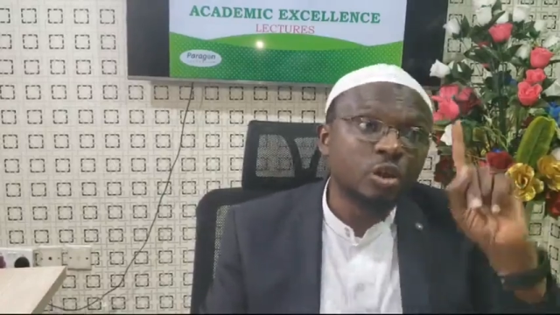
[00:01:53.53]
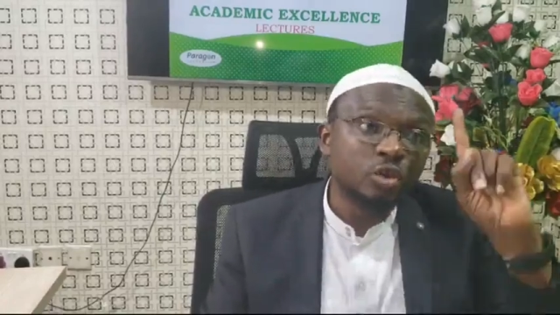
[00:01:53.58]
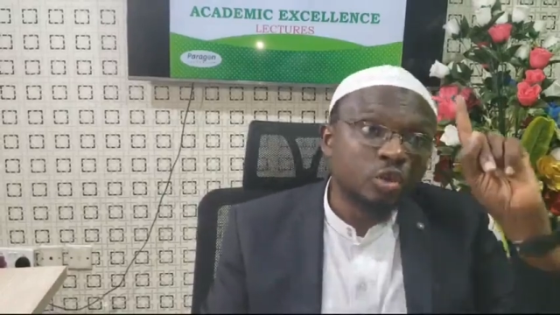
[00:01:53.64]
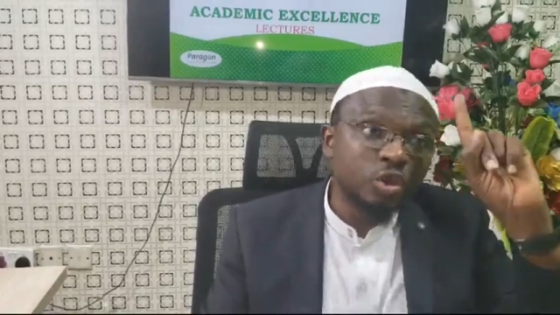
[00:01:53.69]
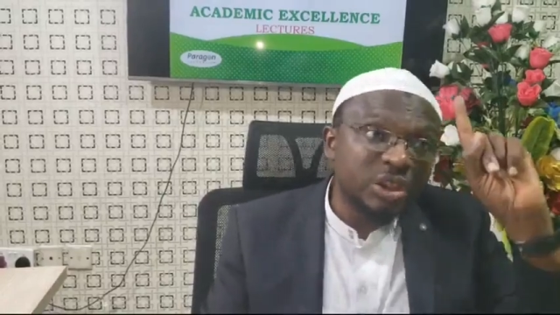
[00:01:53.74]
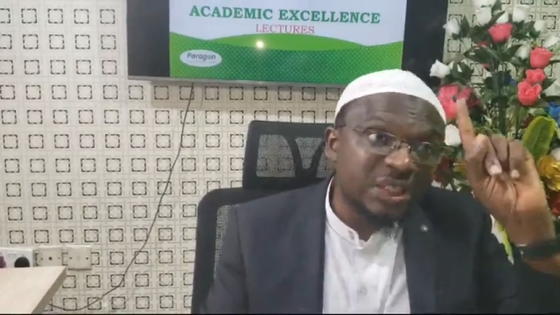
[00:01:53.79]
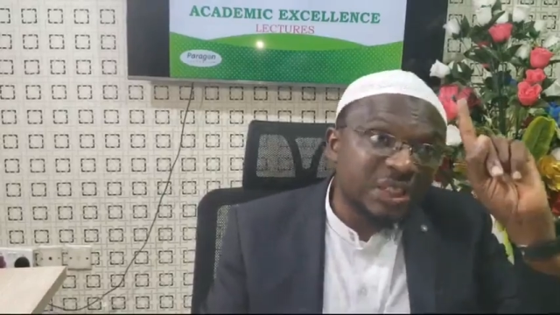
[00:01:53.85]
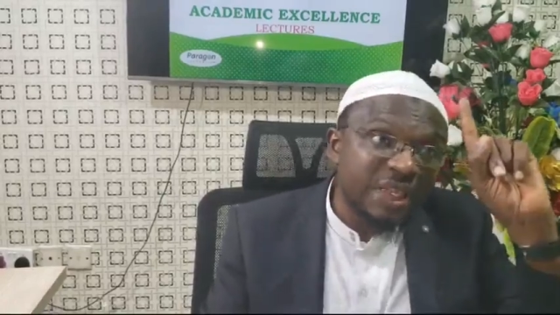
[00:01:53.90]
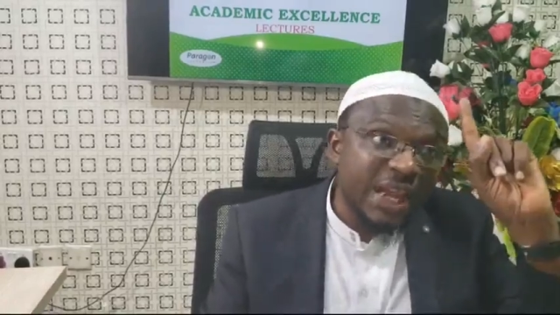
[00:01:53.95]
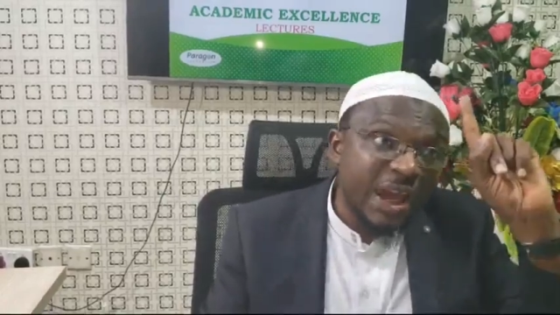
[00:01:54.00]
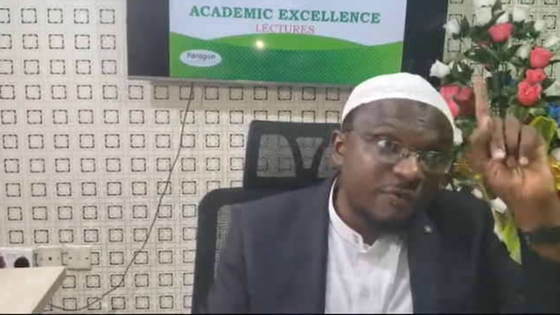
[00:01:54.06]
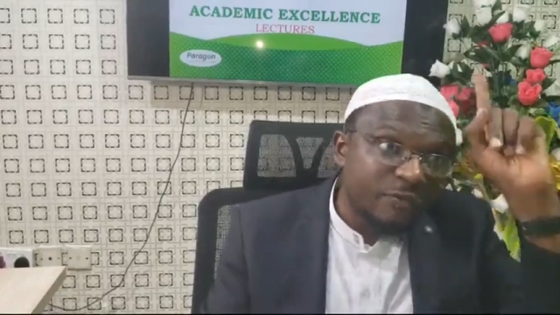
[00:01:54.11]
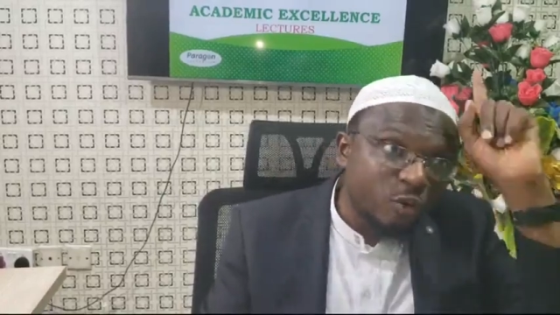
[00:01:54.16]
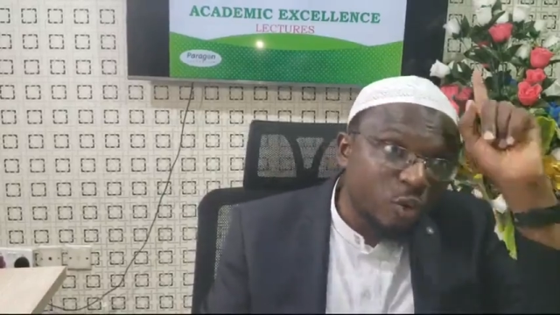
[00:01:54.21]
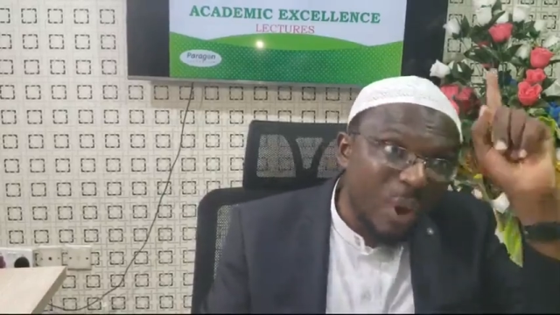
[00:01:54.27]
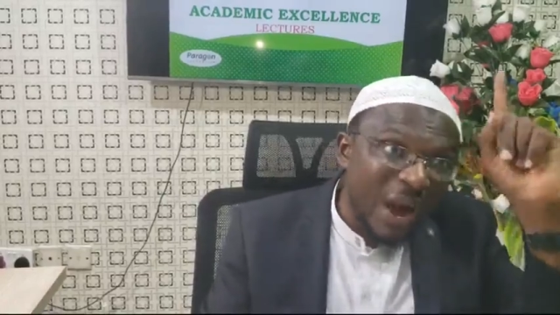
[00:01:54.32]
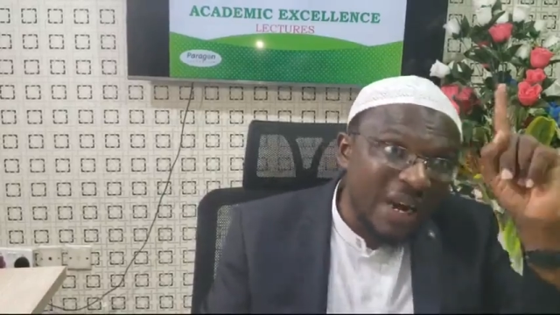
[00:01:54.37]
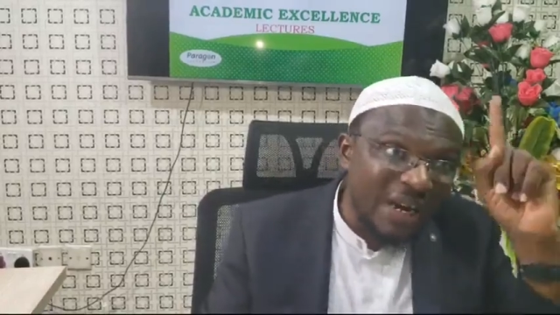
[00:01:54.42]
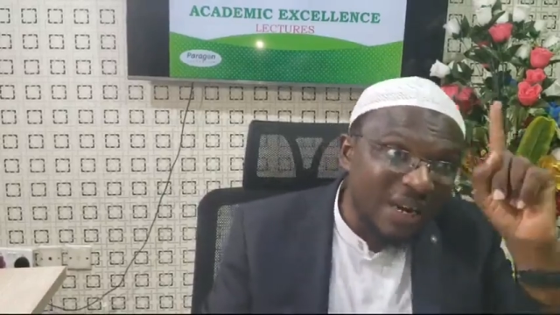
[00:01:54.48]
to serve
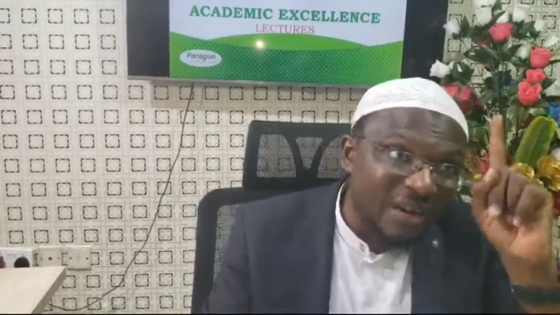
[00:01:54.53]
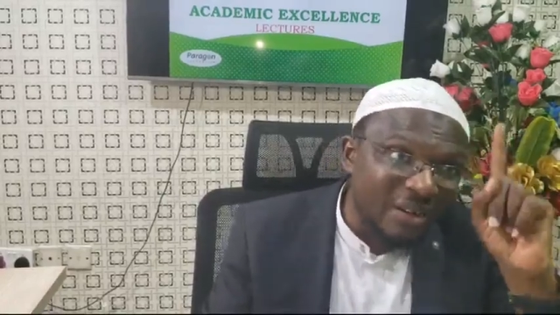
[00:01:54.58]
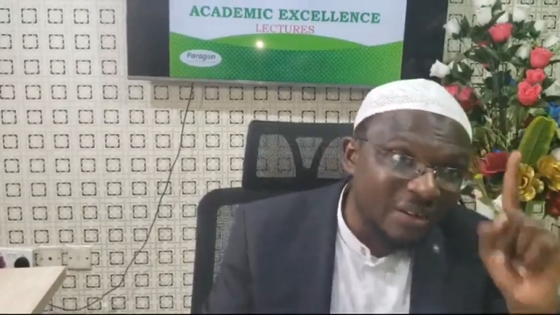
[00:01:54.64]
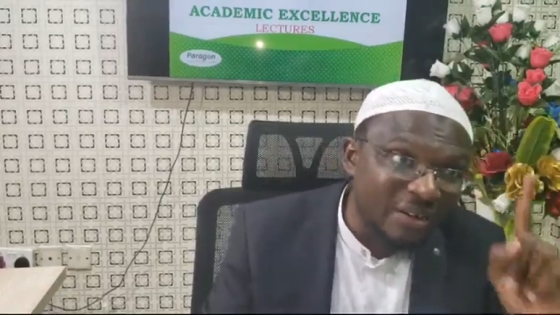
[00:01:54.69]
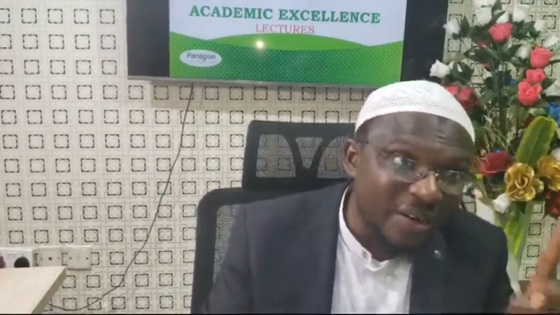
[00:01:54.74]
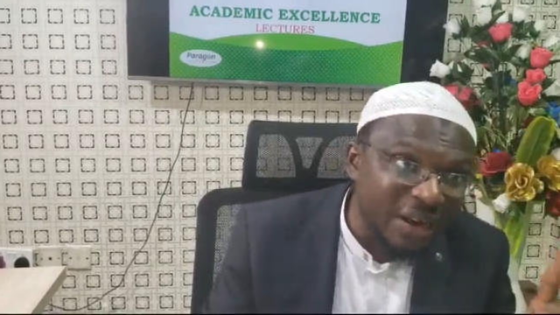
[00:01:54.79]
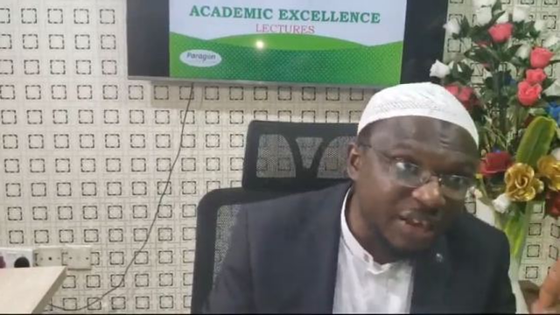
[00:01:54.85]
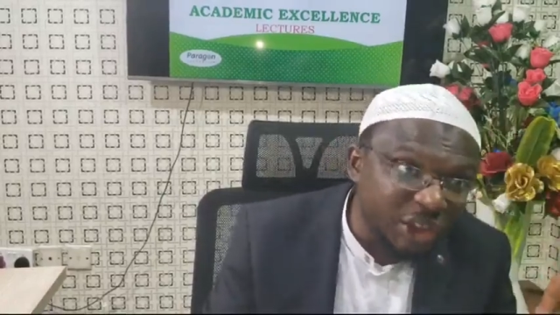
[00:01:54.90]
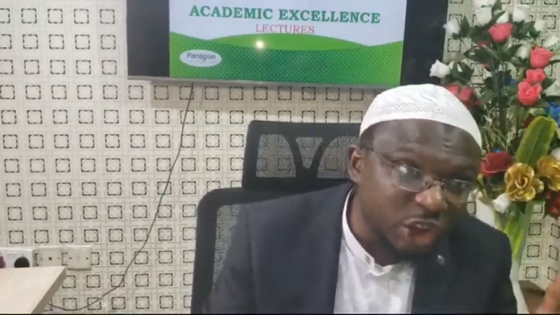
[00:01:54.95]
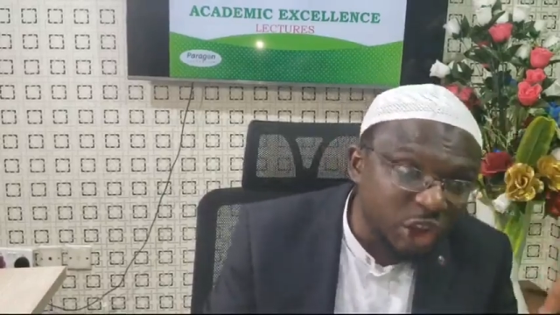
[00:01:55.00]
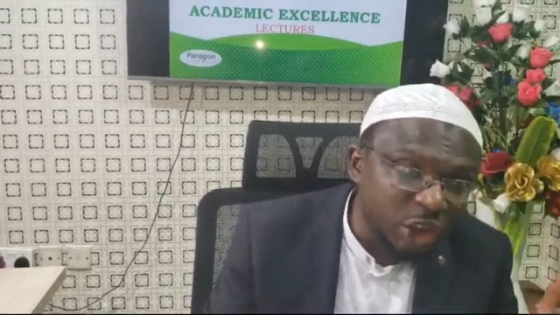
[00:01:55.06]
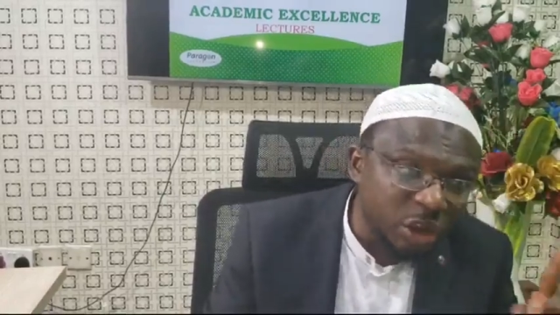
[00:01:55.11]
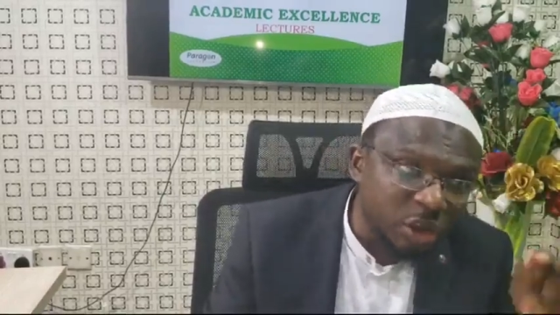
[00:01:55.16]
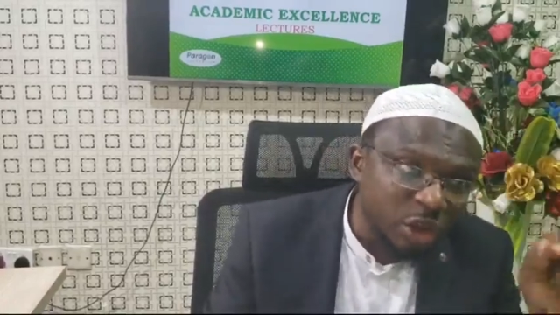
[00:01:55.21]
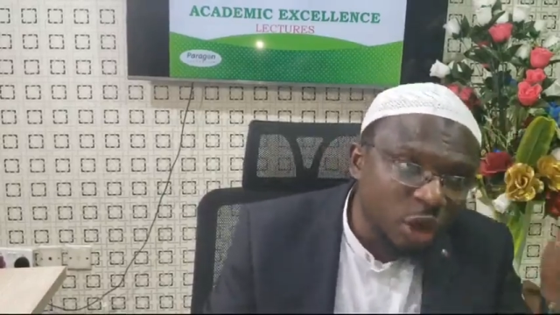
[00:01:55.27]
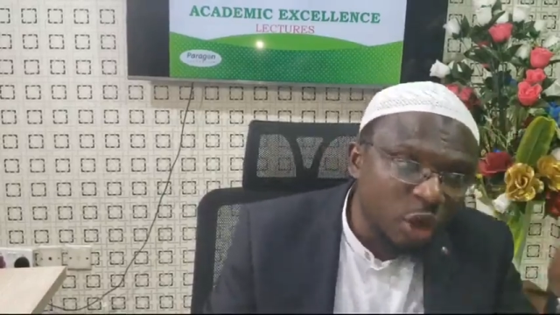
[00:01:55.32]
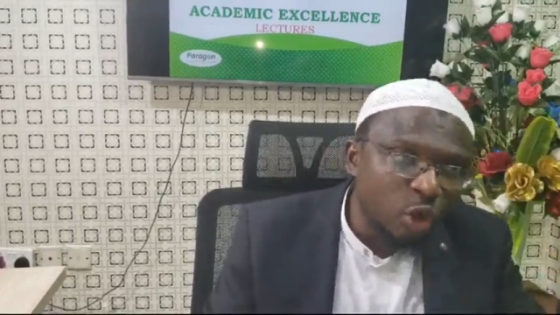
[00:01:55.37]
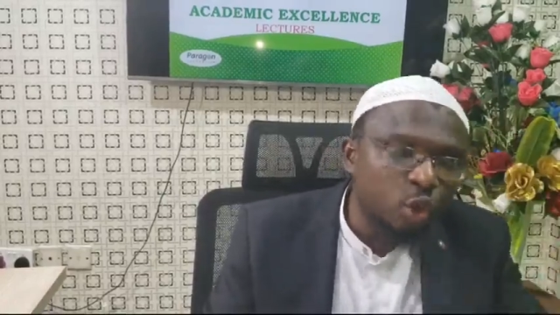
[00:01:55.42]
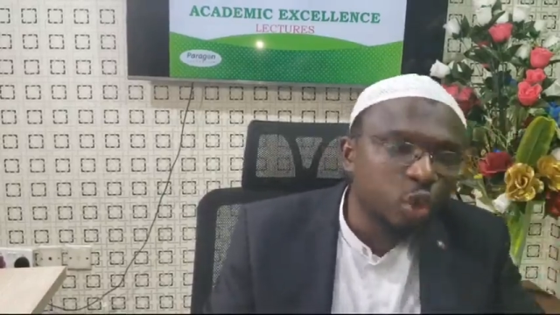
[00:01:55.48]
one creation,